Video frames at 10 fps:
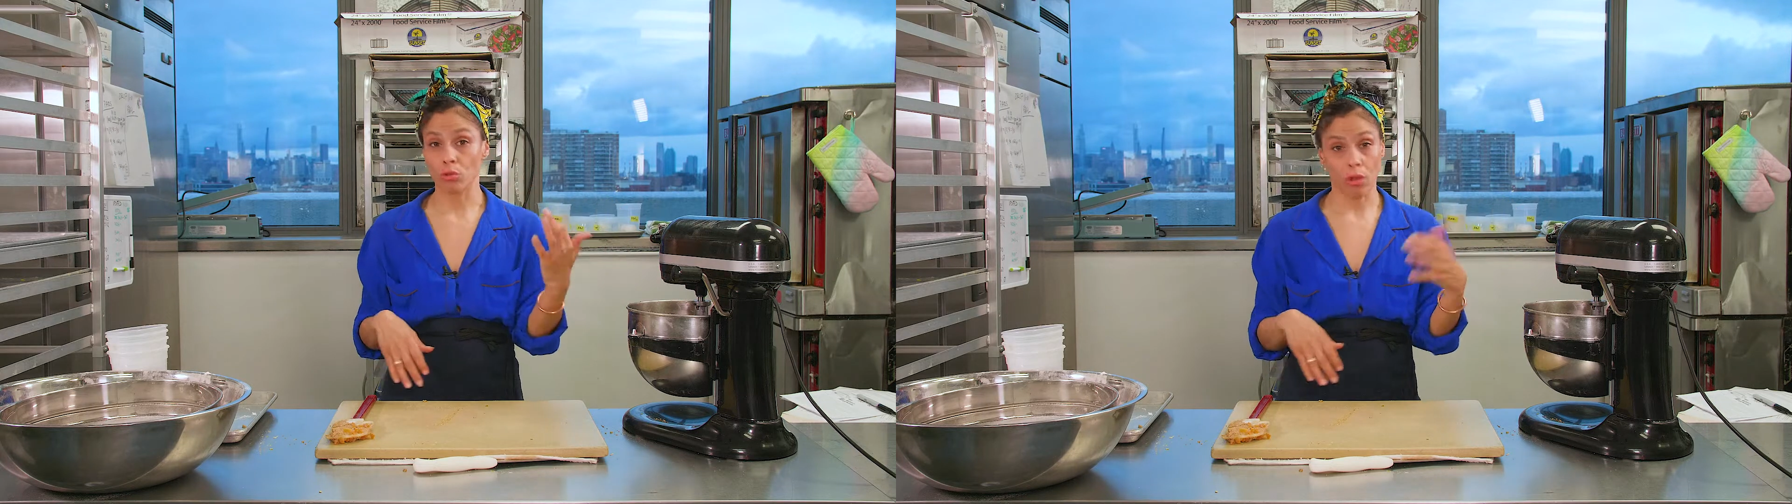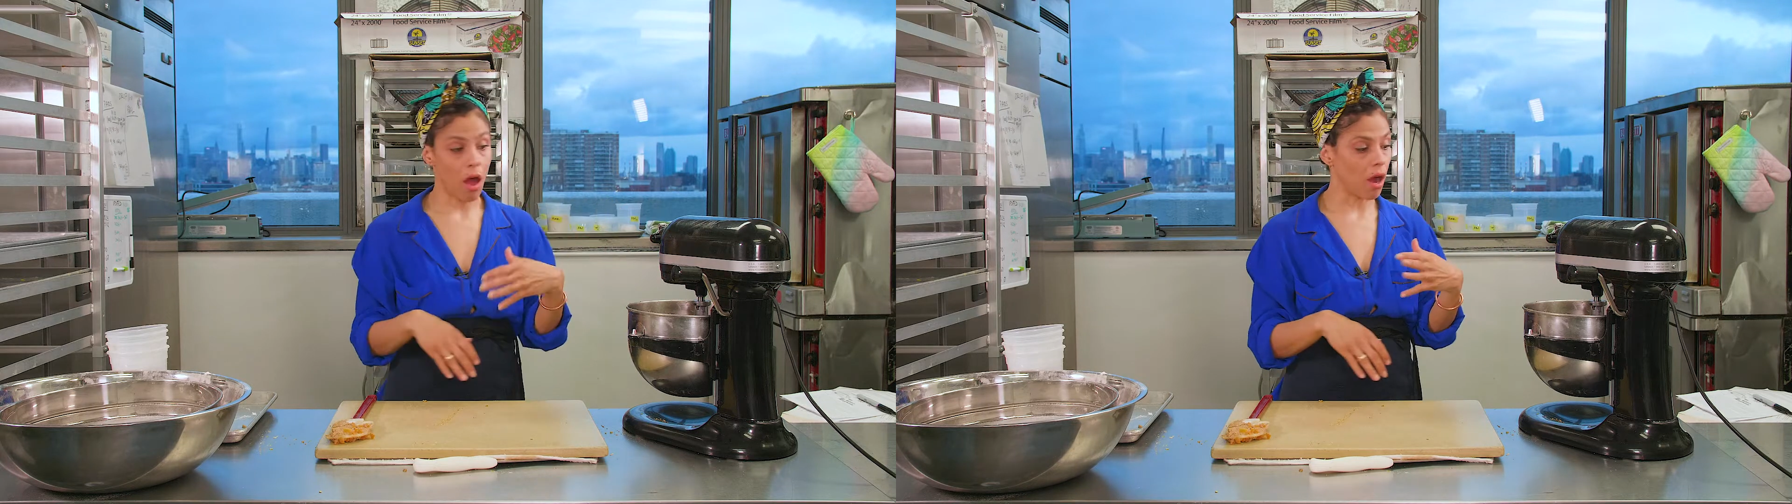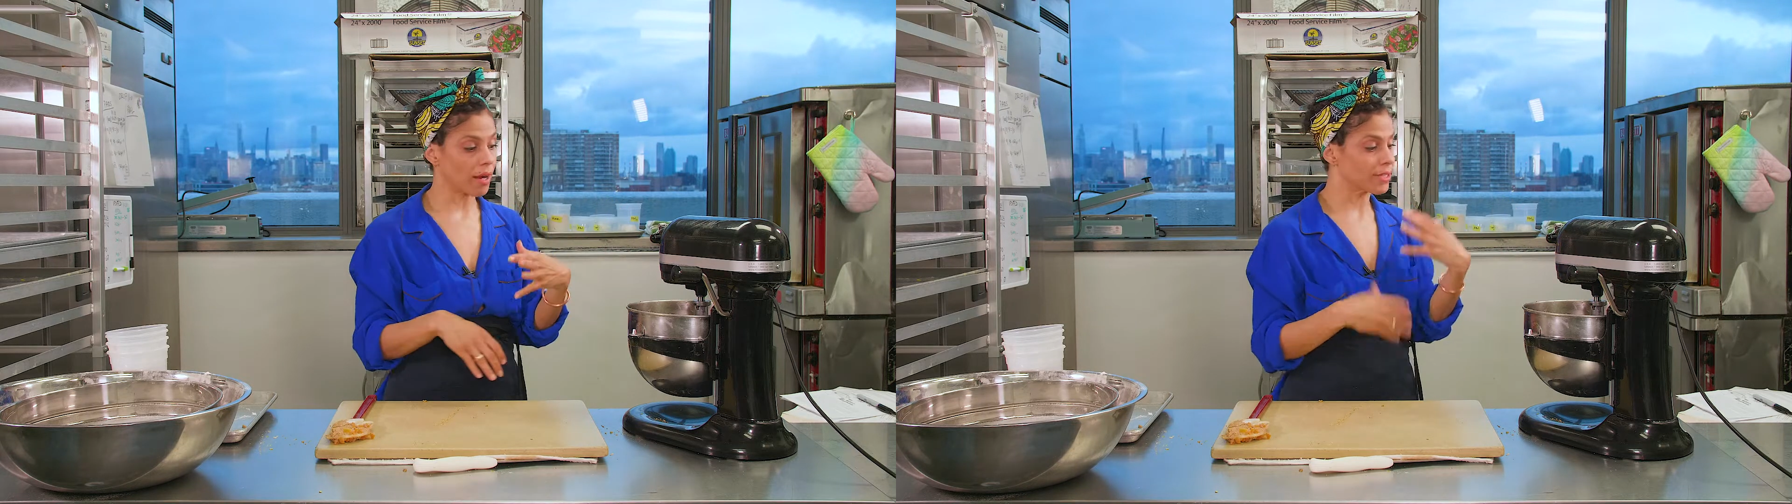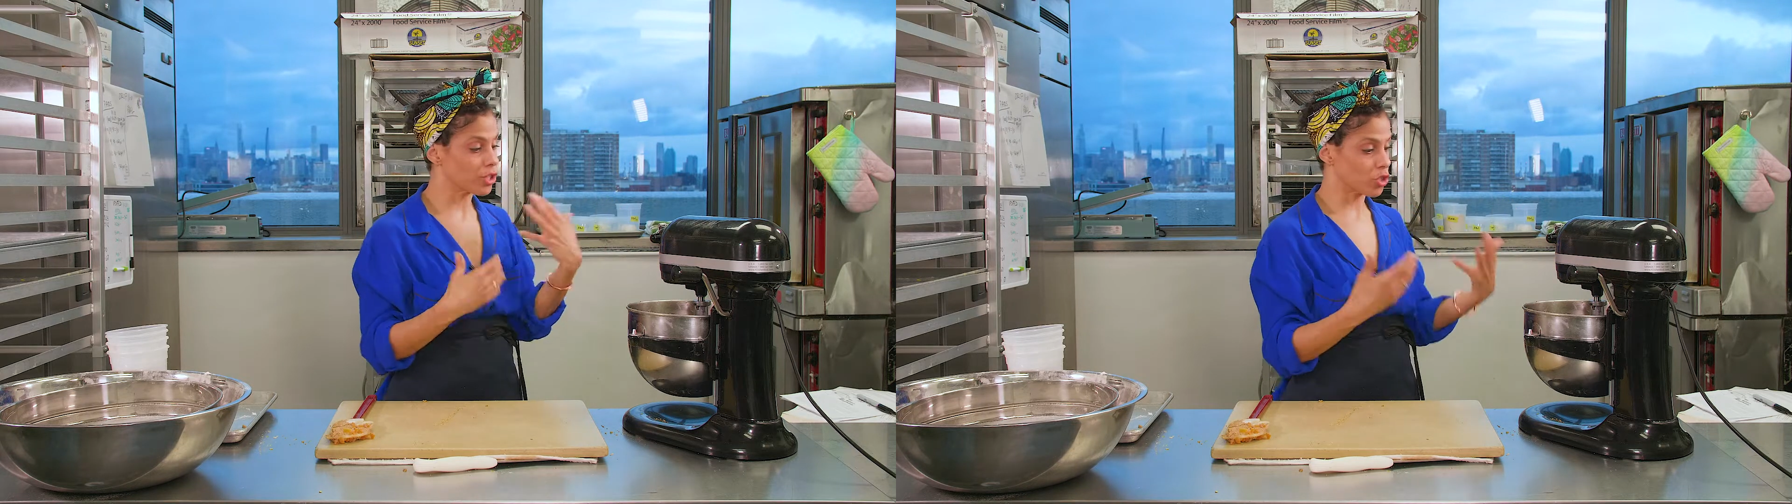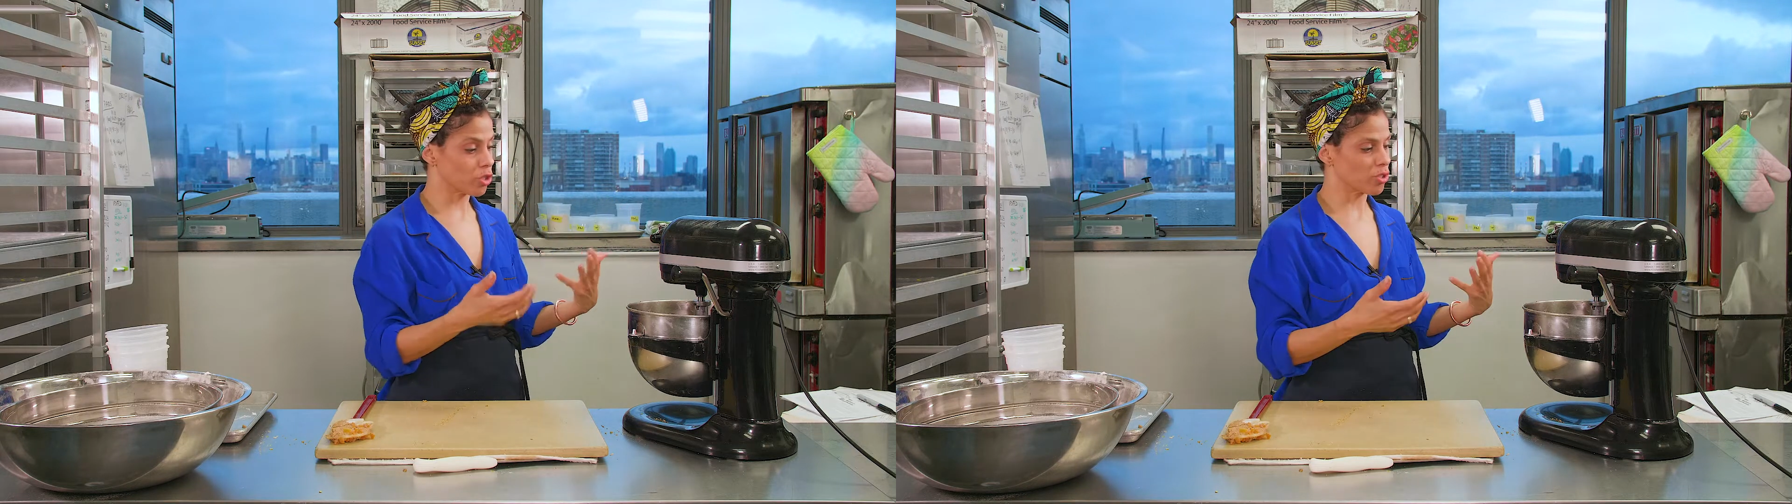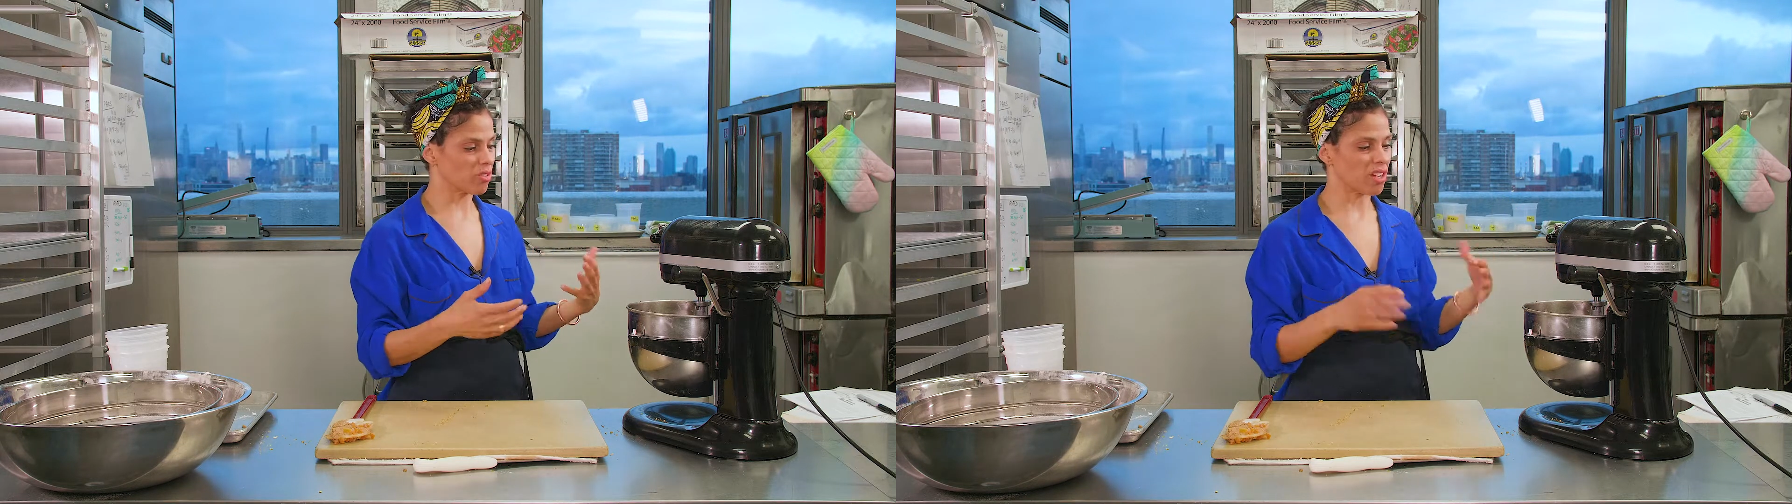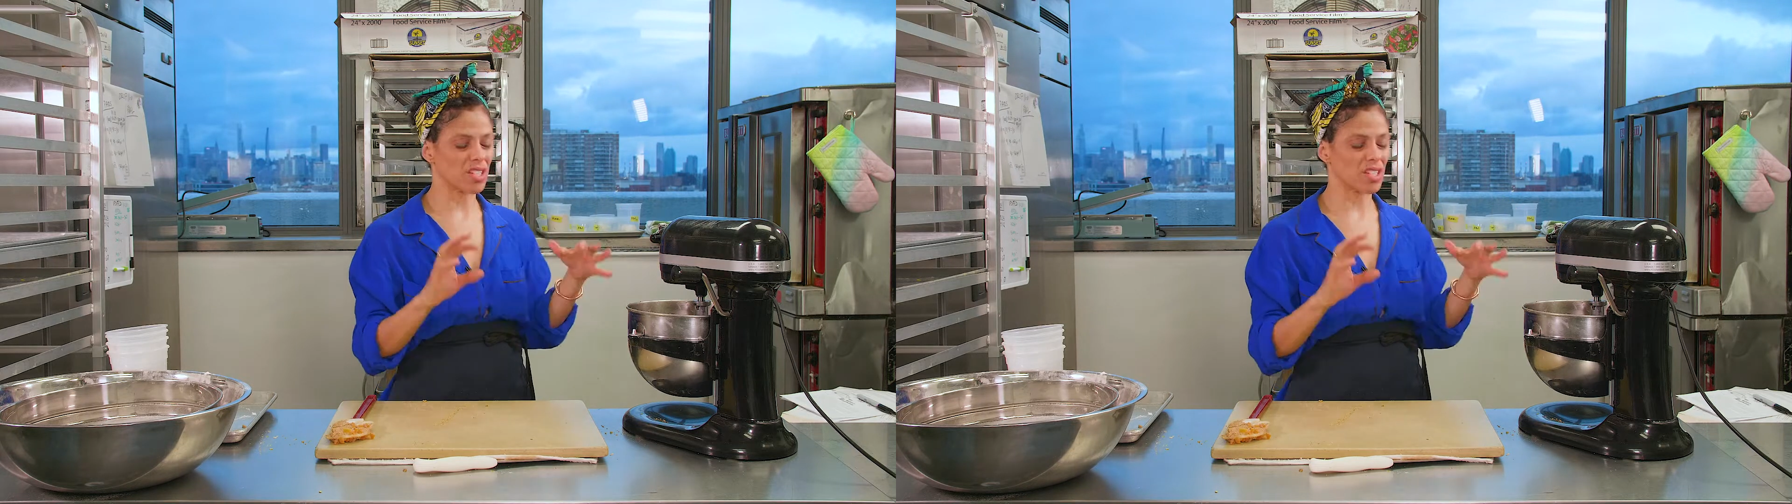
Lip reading: long and stir too long,